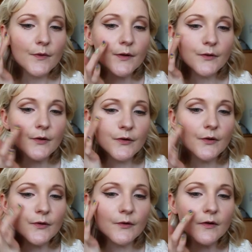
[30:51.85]
And I'm just
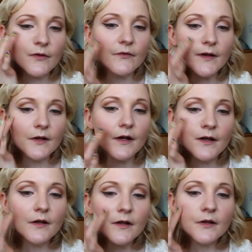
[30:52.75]
using your other
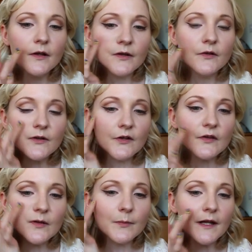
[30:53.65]
finger
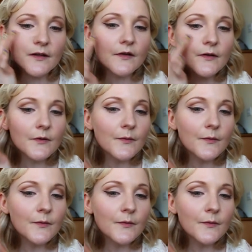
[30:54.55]
just to blend.